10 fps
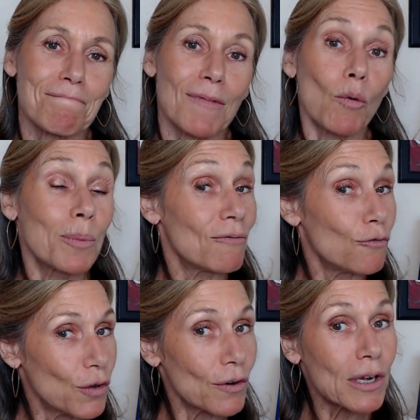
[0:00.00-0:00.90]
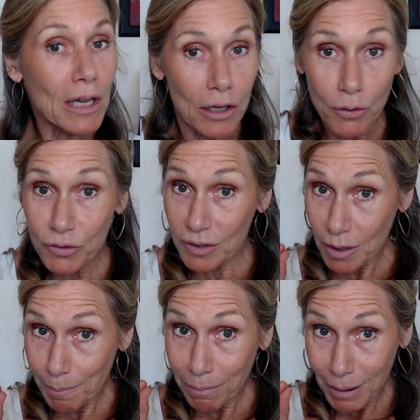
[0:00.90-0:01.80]
will be very close to
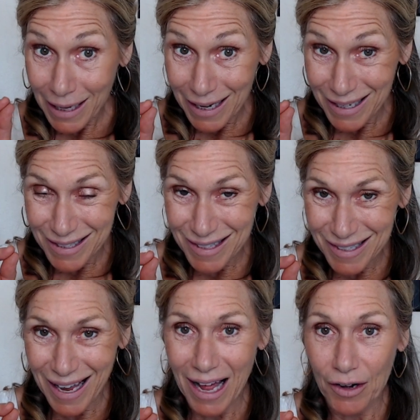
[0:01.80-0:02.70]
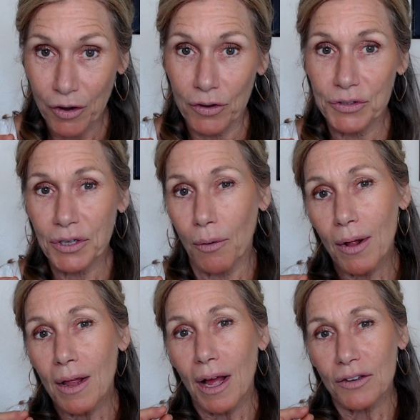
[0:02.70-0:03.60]
the planet Saturn. So
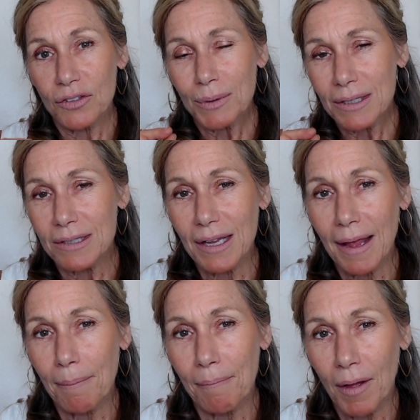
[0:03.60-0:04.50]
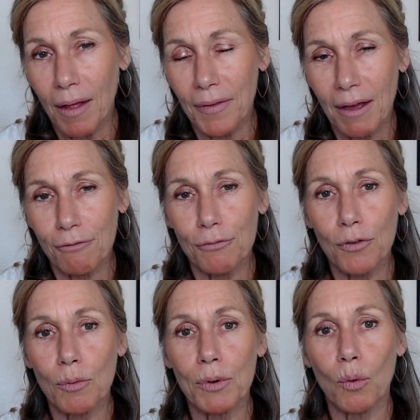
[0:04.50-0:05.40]
I just want to say on that
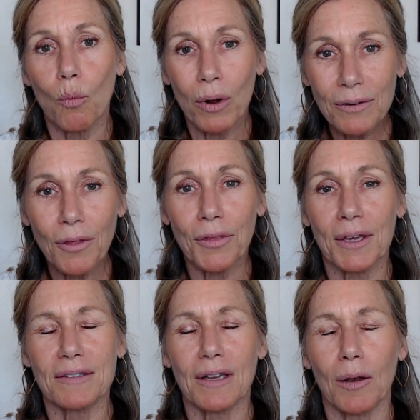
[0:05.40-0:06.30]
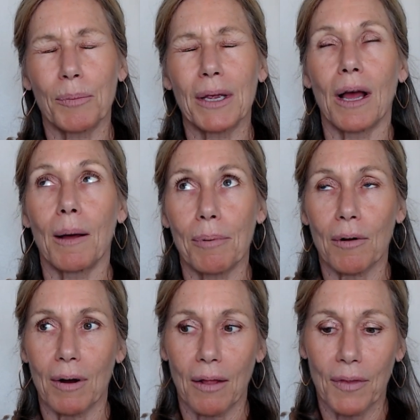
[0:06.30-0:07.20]
full moon, one of the things that'll be up
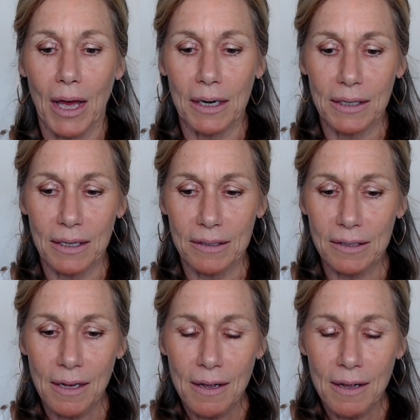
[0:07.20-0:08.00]
around that is